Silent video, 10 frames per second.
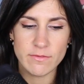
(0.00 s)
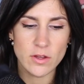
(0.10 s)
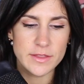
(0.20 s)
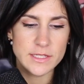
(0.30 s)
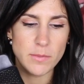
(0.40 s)
They've
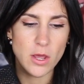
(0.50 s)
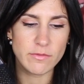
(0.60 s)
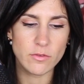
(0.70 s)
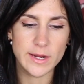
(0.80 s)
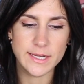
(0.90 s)
got this
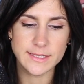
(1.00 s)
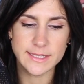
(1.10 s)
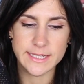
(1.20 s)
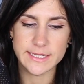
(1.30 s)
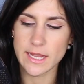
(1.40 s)

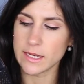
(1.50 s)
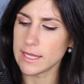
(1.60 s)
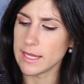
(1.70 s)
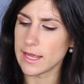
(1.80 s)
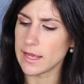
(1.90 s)
perforated detail
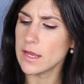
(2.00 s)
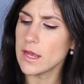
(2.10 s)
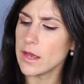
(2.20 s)
here